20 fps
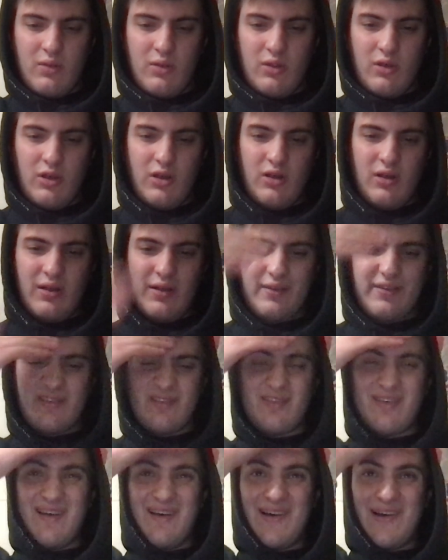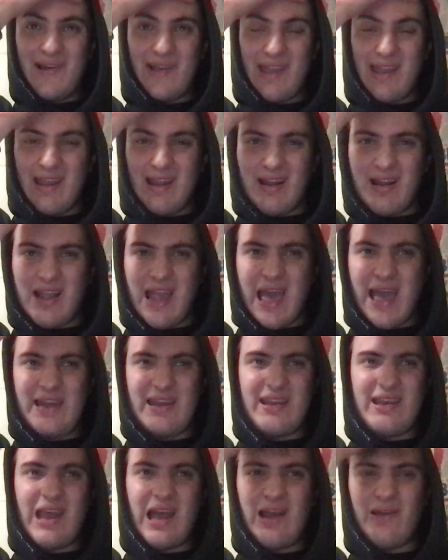Well, so they're kind
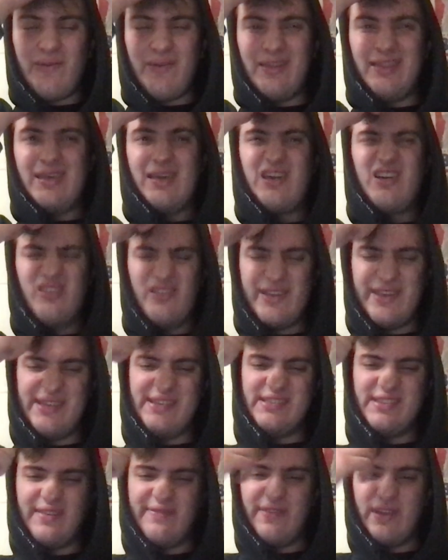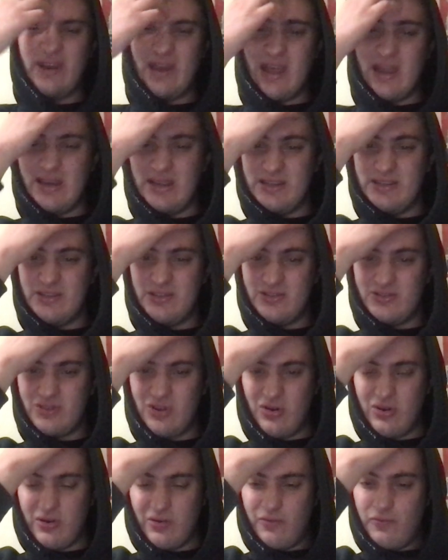of not really cohesive in any
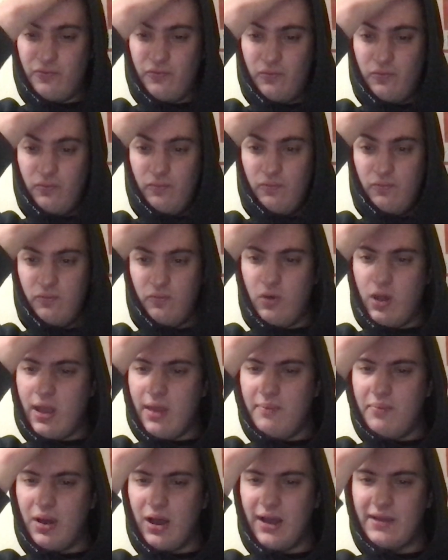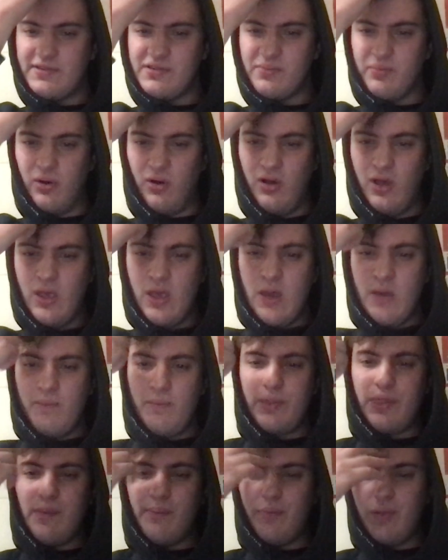sort of way possible.
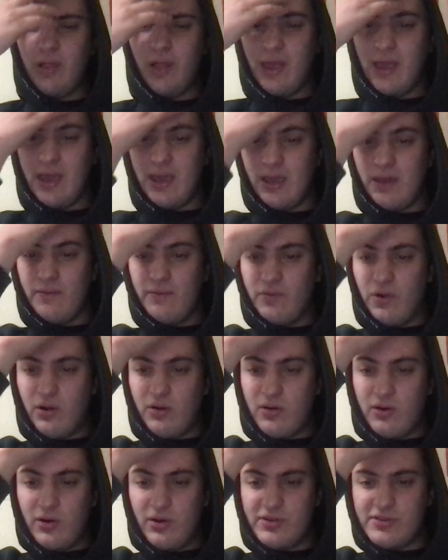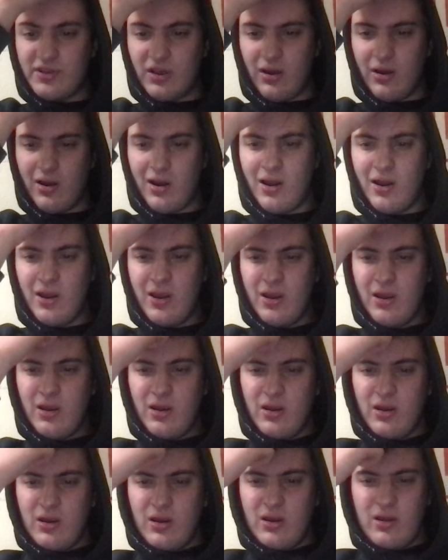But the playing and vocals are
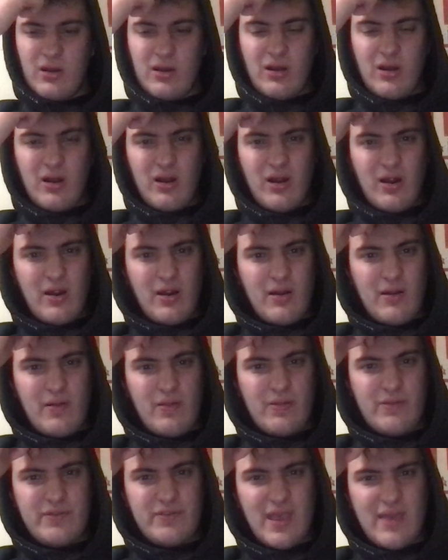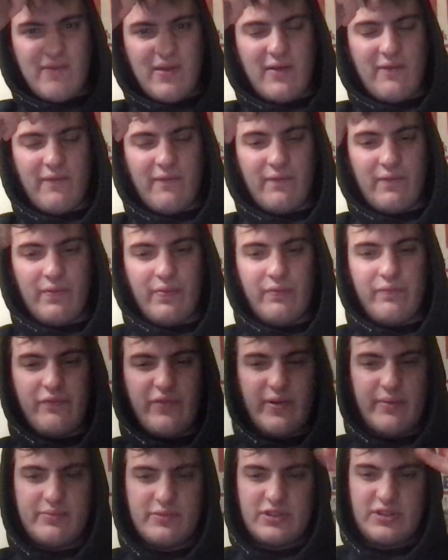save it
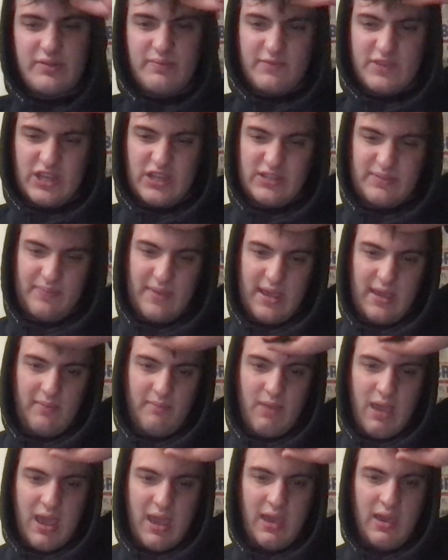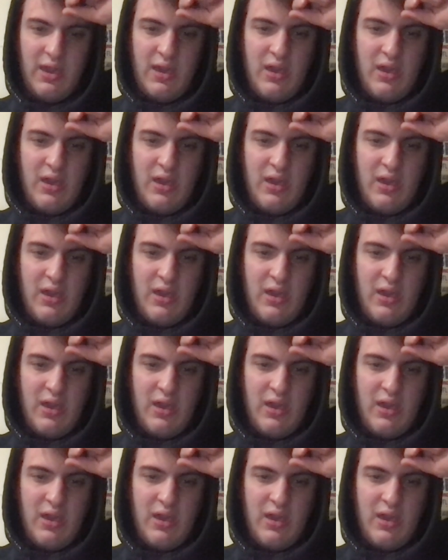from just being meh.